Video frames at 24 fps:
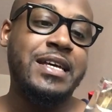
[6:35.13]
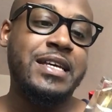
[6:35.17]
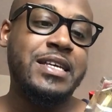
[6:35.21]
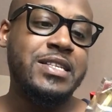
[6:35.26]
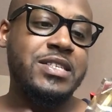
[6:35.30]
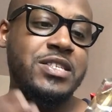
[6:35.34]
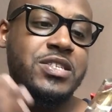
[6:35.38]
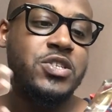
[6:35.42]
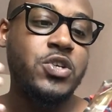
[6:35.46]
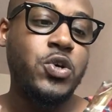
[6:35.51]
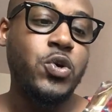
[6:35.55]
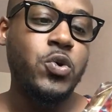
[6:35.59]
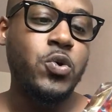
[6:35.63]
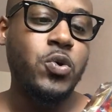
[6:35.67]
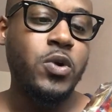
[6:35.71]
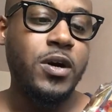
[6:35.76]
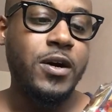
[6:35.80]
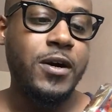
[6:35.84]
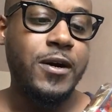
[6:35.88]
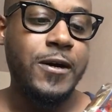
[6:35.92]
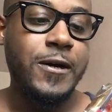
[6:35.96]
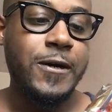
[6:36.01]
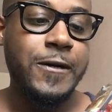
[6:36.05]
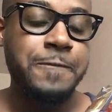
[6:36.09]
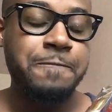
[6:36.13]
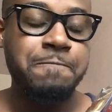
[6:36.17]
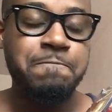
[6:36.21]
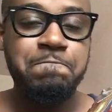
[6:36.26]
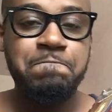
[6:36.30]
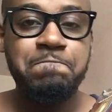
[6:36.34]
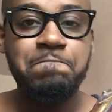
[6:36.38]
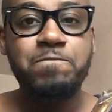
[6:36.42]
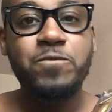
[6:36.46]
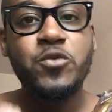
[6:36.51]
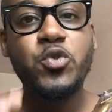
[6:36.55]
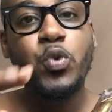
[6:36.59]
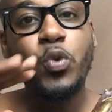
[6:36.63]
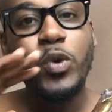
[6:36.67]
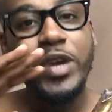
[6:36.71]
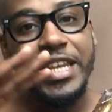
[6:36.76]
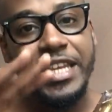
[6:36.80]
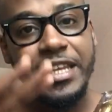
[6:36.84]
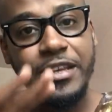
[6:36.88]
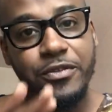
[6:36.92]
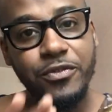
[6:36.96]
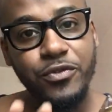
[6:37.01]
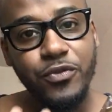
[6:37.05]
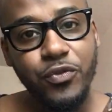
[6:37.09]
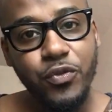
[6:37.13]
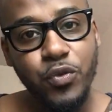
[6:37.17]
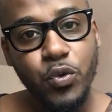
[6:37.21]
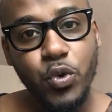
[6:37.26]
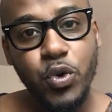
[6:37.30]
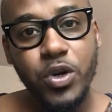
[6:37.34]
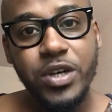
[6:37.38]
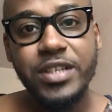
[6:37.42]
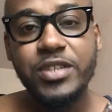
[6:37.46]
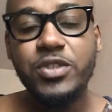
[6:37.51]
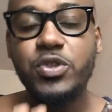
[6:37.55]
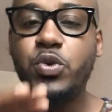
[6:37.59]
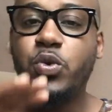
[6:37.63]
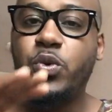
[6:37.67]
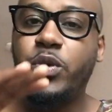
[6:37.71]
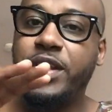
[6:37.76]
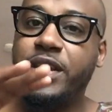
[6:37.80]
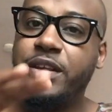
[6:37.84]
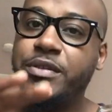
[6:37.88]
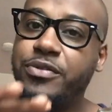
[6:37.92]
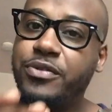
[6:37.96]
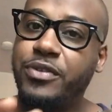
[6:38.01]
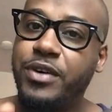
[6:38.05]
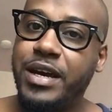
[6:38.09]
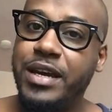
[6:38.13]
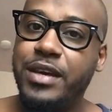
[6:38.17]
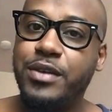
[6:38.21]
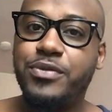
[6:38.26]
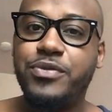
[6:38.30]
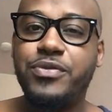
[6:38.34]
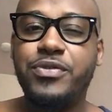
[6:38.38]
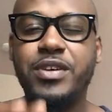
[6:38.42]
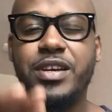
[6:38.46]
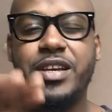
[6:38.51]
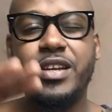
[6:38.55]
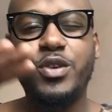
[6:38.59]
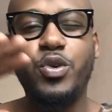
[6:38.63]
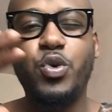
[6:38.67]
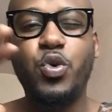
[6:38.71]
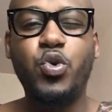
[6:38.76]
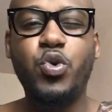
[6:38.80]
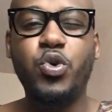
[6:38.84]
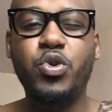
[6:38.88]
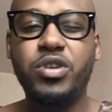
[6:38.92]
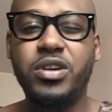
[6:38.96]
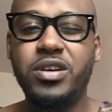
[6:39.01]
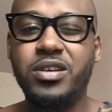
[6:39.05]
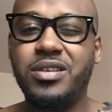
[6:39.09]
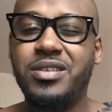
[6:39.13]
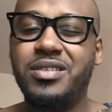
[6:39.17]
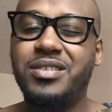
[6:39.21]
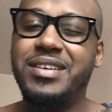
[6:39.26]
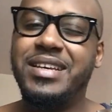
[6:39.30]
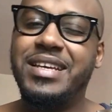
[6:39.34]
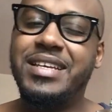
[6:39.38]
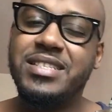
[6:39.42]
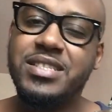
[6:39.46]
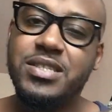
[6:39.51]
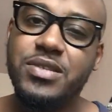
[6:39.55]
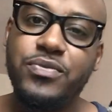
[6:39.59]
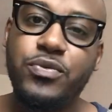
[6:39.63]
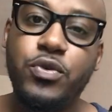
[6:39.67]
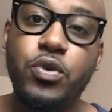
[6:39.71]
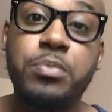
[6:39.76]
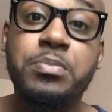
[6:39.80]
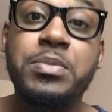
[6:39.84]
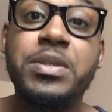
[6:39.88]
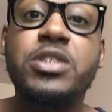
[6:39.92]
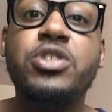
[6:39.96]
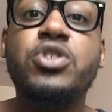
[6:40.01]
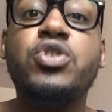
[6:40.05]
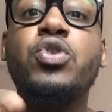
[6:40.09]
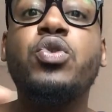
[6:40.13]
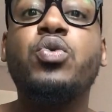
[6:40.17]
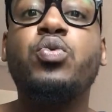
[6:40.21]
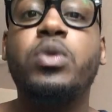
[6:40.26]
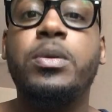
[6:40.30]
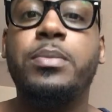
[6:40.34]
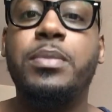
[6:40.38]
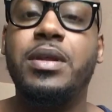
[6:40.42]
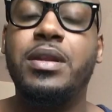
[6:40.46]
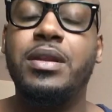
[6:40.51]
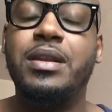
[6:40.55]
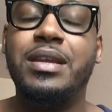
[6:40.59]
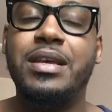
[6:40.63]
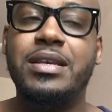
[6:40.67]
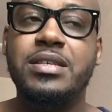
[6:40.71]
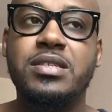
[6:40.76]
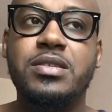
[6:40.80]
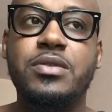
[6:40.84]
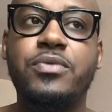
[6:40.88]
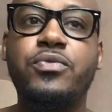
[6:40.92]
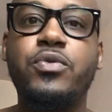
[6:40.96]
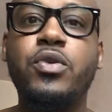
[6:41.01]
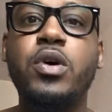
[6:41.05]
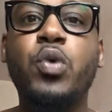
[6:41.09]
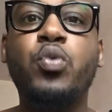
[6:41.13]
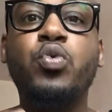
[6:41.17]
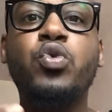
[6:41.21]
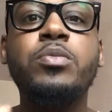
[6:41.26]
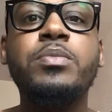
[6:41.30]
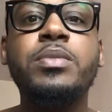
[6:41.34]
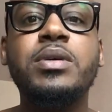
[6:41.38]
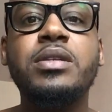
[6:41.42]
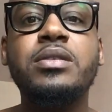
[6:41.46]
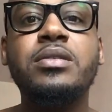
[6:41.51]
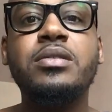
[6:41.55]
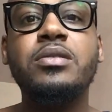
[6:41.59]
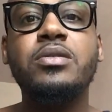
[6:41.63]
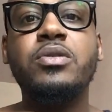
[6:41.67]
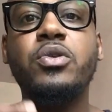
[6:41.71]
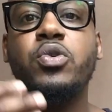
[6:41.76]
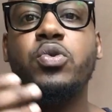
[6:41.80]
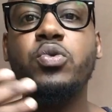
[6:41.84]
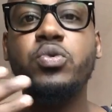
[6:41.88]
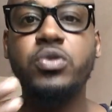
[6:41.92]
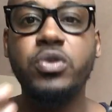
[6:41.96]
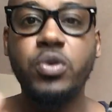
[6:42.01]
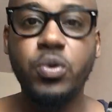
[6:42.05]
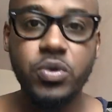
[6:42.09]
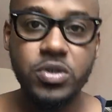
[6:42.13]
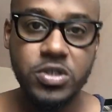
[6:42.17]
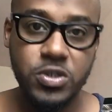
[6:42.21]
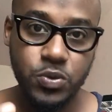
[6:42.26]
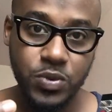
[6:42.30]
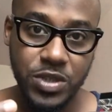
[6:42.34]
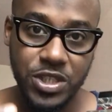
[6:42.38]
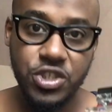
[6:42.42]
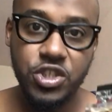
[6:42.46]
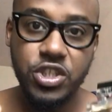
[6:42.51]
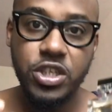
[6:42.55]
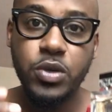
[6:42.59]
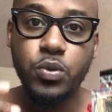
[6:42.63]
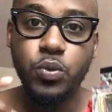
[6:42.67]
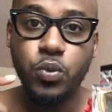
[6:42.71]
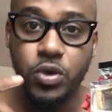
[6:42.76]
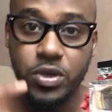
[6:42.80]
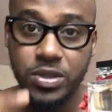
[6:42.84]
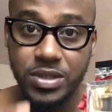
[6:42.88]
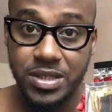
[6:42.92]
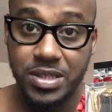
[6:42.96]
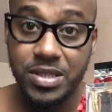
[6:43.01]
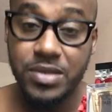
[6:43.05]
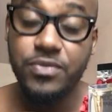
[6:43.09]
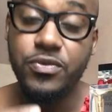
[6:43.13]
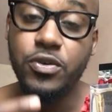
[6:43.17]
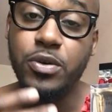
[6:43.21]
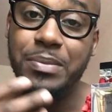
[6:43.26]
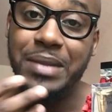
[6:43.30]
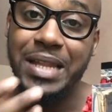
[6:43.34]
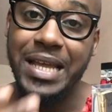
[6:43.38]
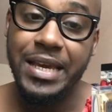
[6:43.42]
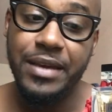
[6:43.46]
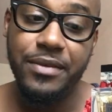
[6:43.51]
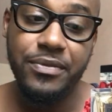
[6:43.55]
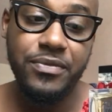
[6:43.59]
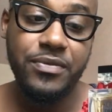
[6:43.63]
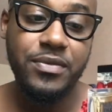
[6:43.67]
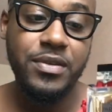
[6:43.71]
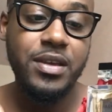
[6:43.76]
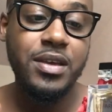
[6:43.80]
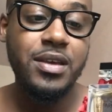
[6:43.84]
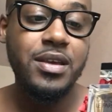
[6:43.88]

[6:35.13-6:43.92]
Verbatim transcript: So um, 24, 25 and older is for mature women. It's for a woman who knows what she wants from life